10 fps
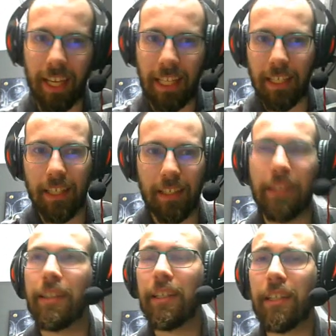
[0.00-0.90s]
they
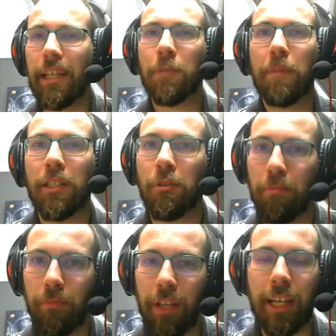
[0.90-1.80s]
didn't
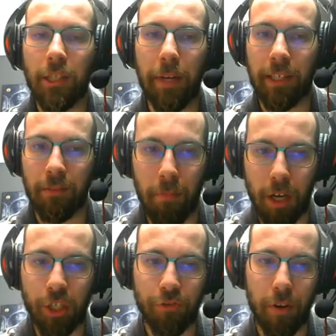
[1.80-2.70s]

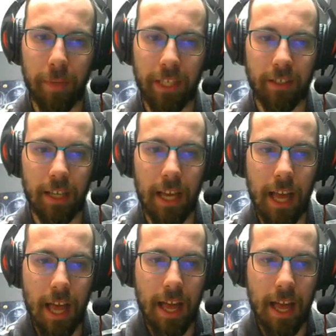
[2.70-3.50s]
expect much from it,